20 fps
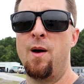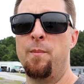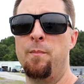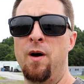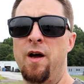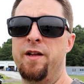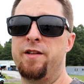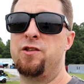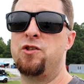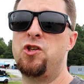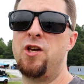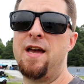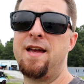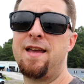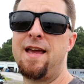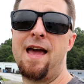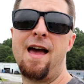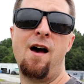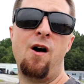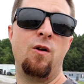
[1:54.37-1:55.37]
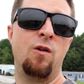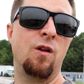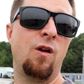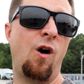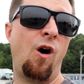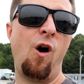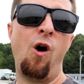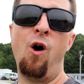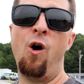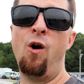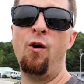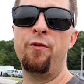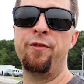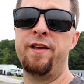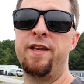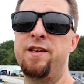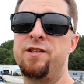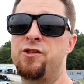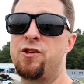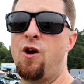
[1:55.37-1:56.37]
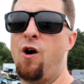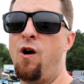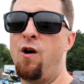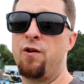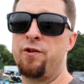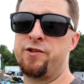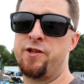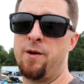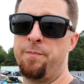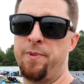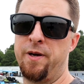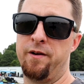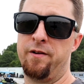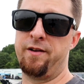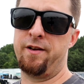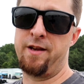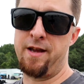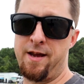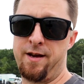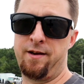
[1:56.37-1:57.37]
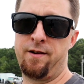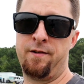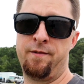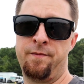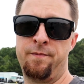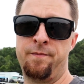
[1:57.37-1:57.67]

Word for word: But check out all these cars up here today.